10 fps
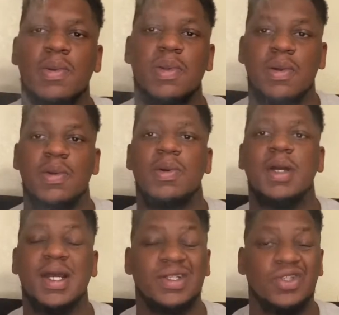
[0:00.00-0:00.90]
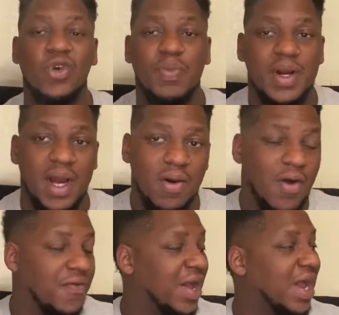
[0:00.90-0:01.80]
and a superhero
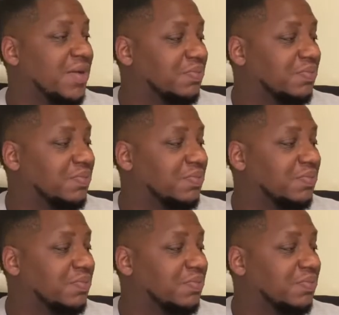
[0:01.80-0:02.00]
fan